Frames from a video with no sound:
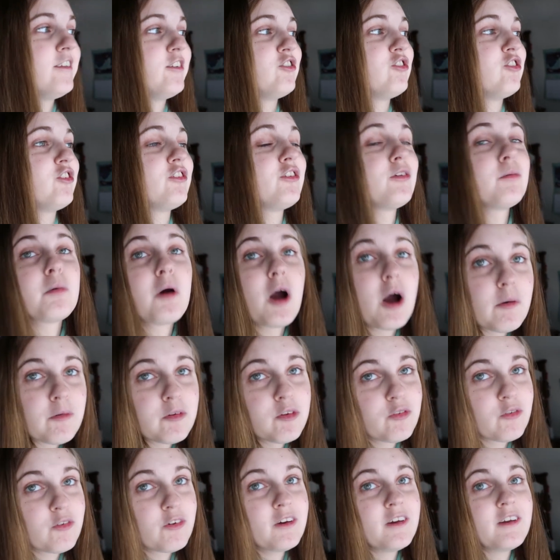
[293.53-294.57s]
It's just a
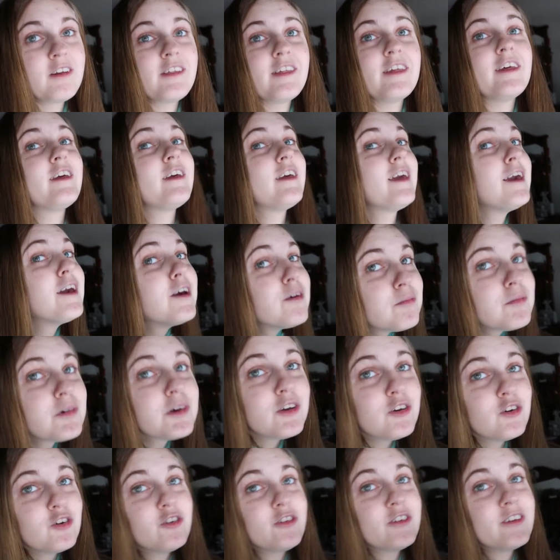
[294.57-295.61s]
promise ring. It can be
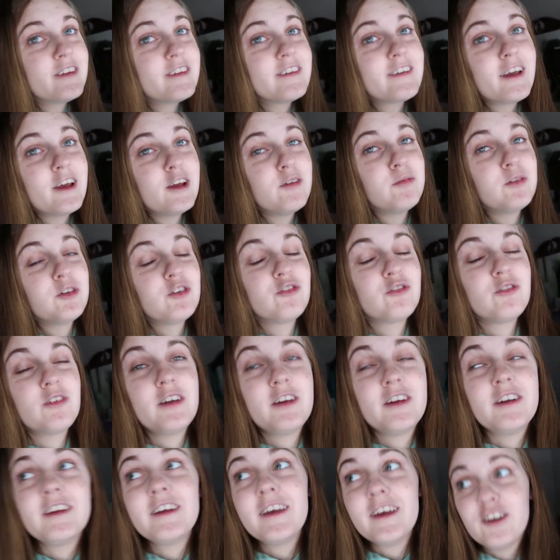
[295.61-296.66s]
used as an
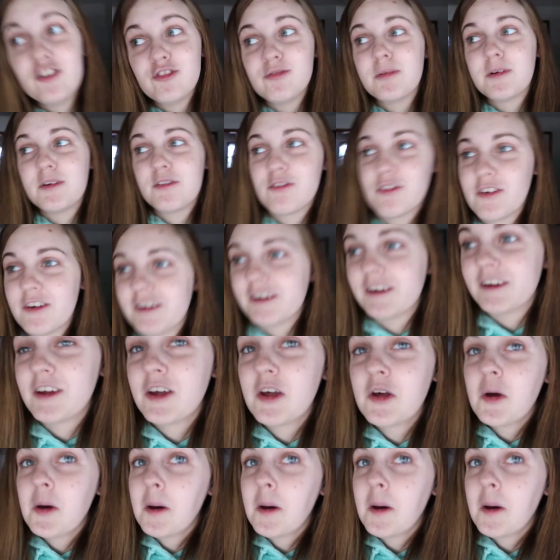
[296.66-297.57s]
engagement ring,